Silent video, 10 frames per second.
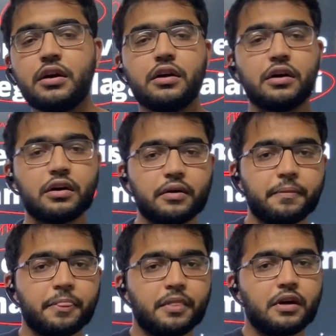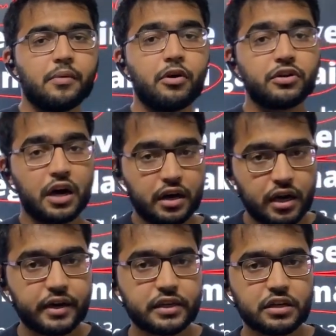about
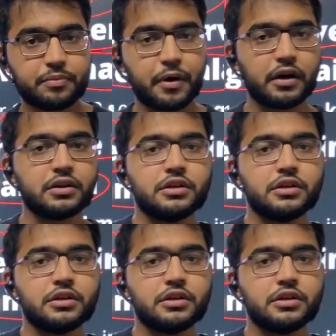Kanha National Park.